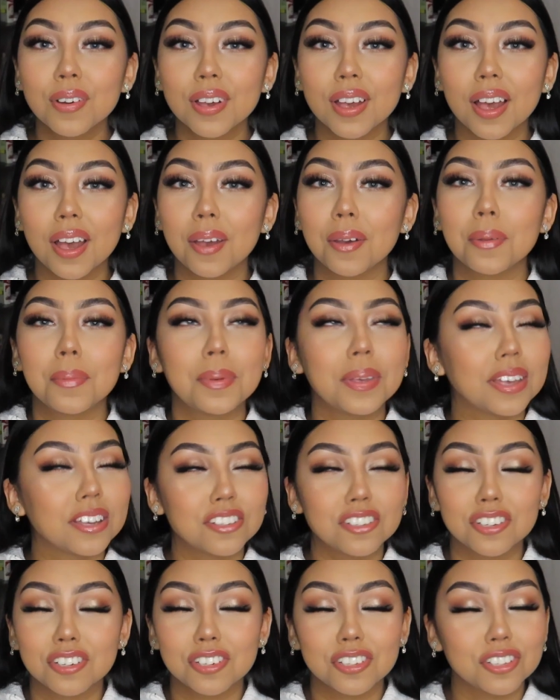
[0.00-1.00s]
I would be like,
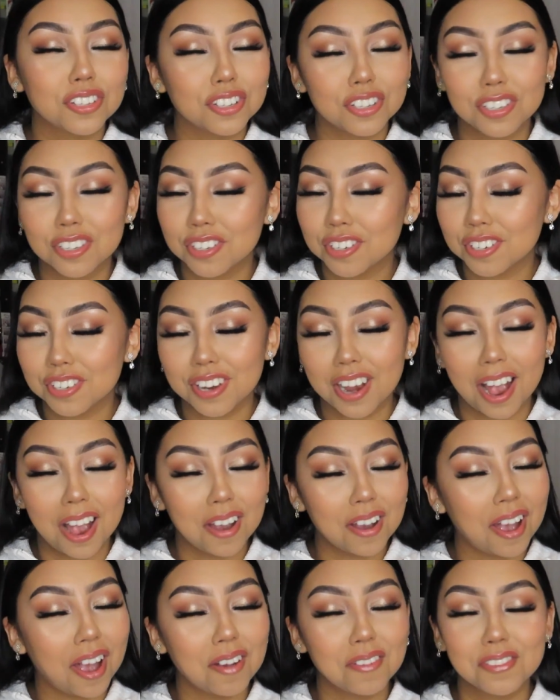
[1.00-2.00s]
shh, shh.
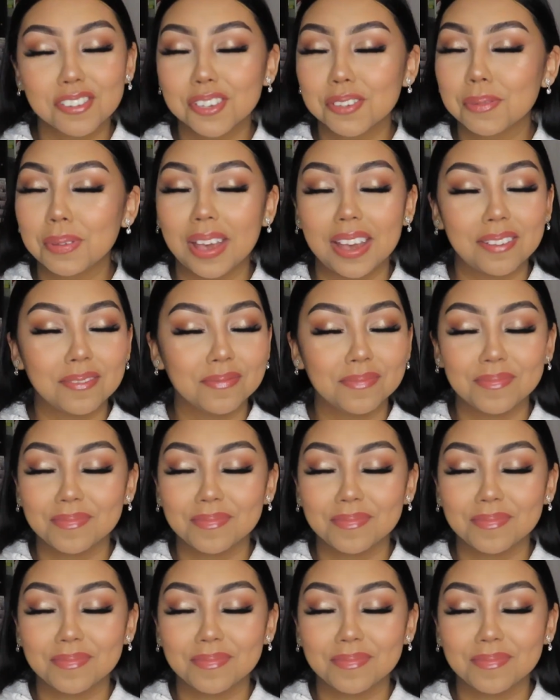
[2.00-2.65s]
I would just be like,